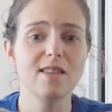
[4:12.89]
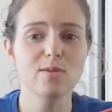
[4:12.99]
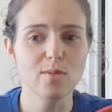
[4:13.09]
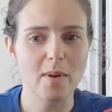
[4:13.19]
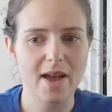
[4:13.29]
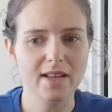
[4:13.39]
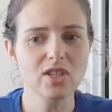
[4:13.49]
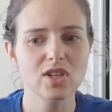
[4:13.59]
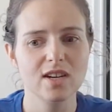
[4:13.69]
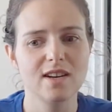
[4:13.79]
do match,
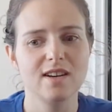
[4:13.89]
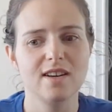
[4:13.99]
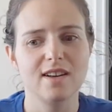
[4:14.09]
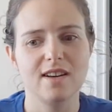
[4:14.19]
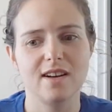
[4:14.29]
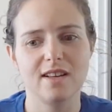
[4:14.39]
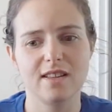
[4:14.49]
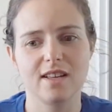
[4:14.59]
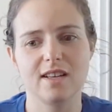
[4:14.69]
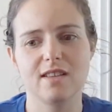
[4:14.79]
and
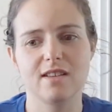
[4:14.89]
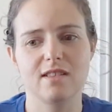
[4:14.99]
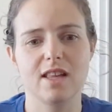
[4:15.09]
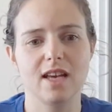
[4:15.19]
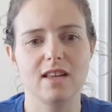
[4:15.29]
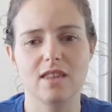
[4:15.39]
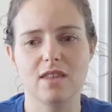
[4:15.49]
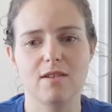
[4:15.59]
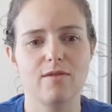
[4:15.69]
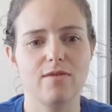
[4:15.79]
like the length
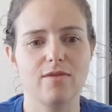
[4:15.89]
of,